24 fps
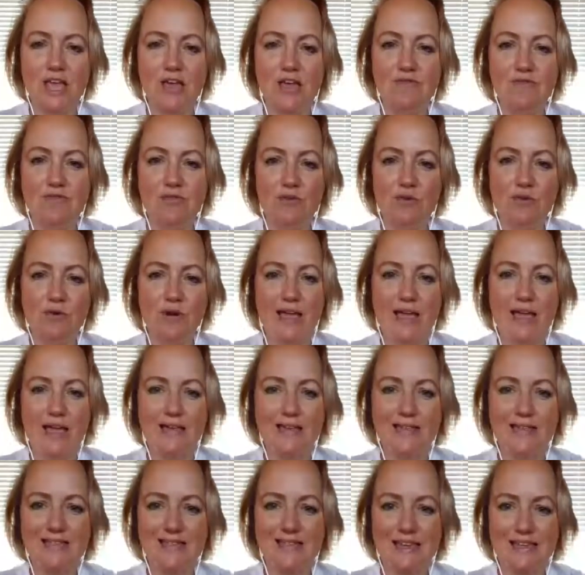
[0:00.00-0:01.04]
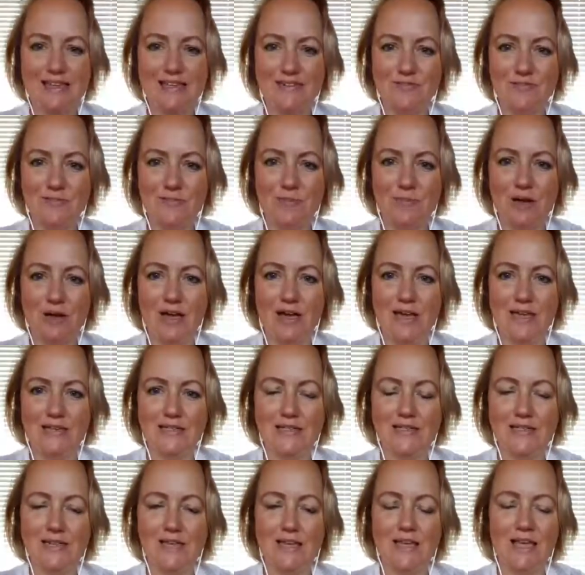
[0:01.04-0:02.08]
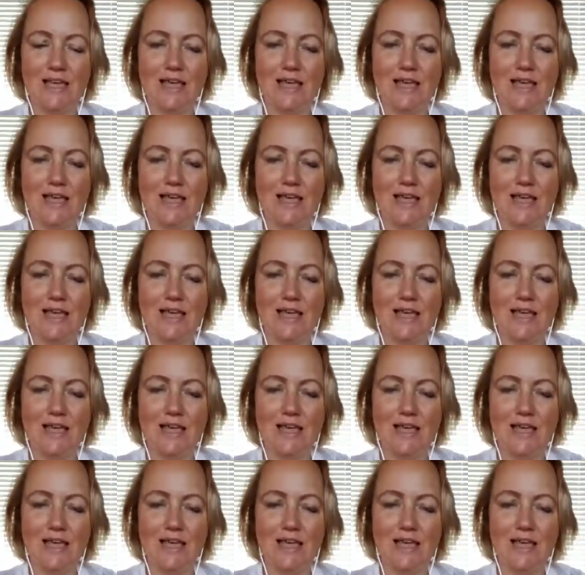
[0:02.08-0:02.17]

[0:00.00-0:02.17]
for our state of mind,